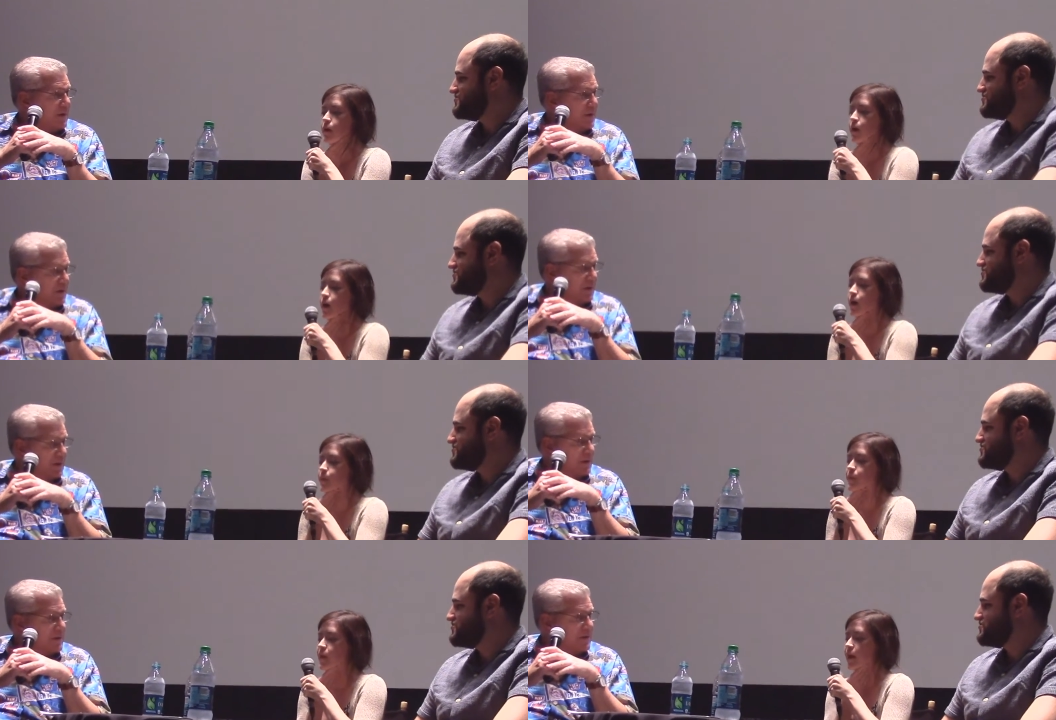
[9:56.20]

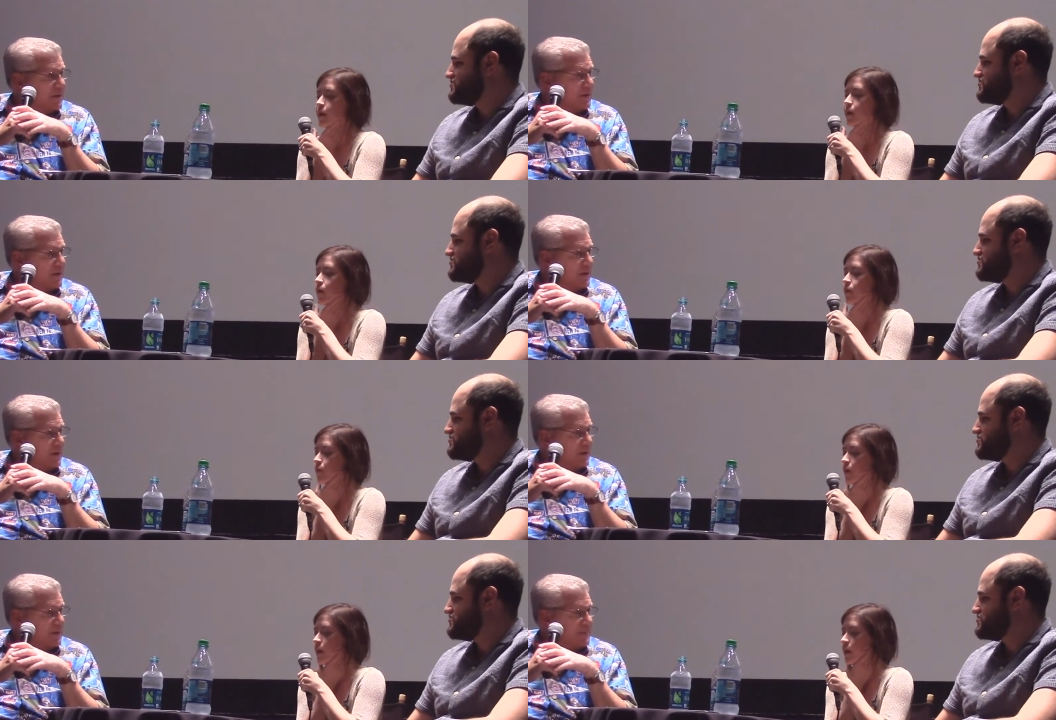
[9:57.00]
Speaker 1: um, that I know
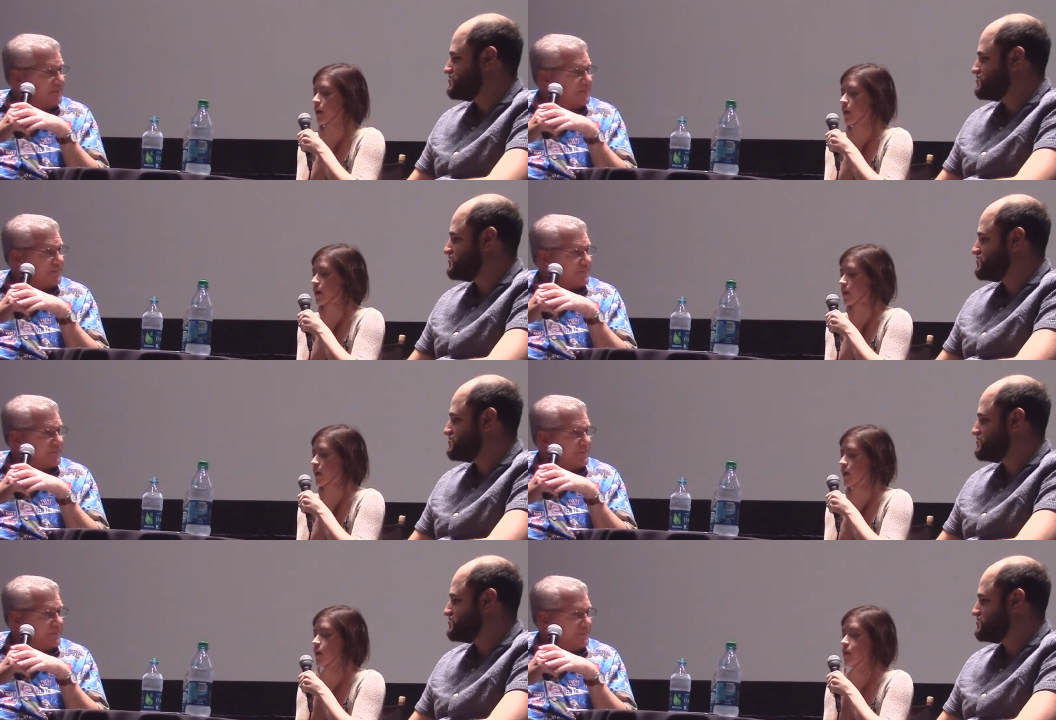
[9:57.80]
in, uh,
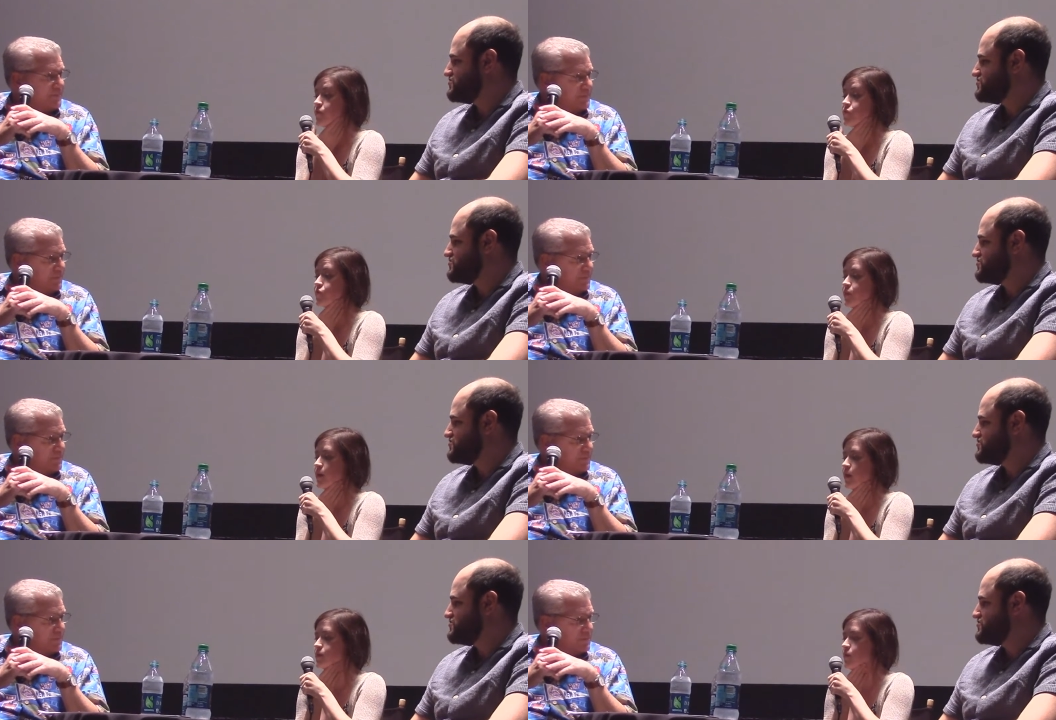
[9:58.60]
in our industry.
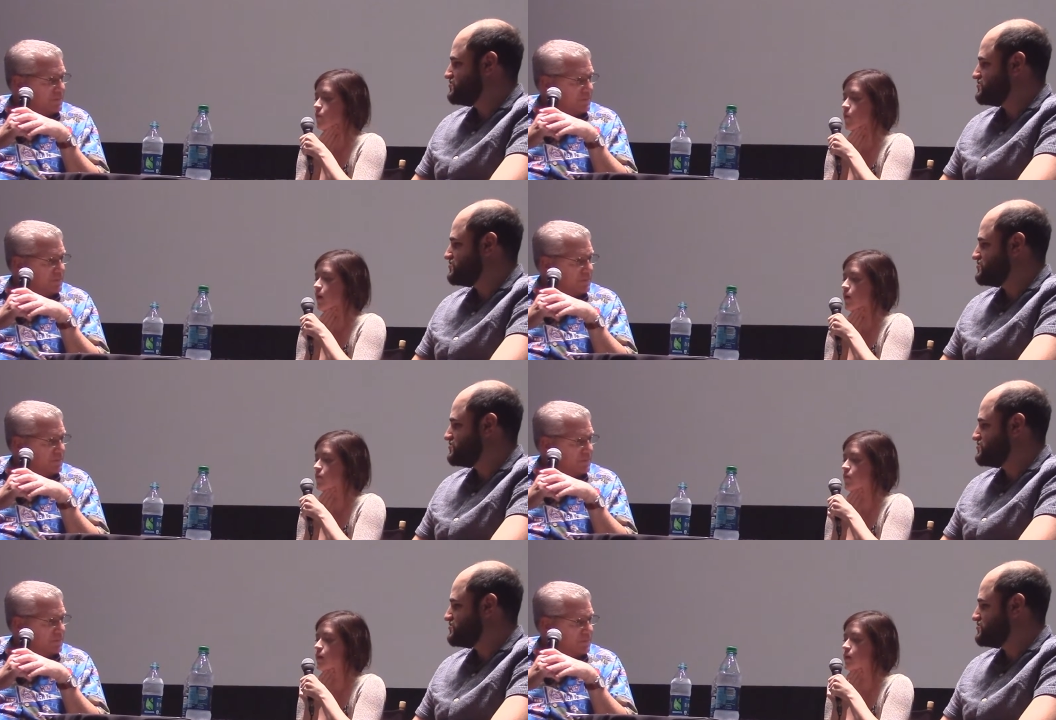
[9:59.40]
And so we all
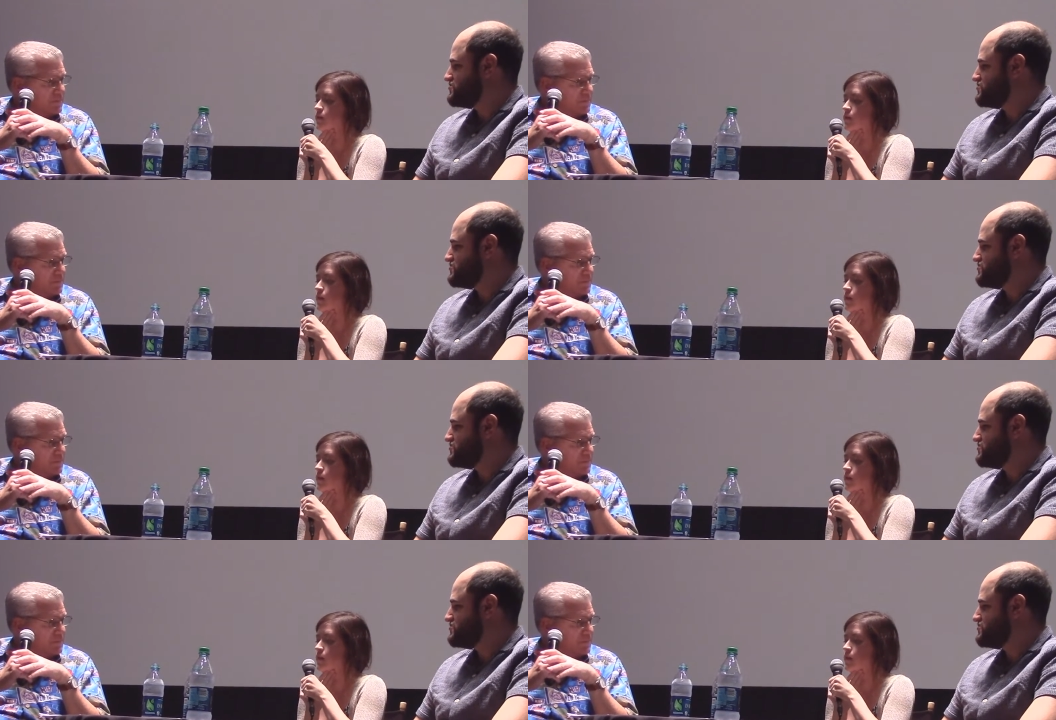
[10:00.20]
feel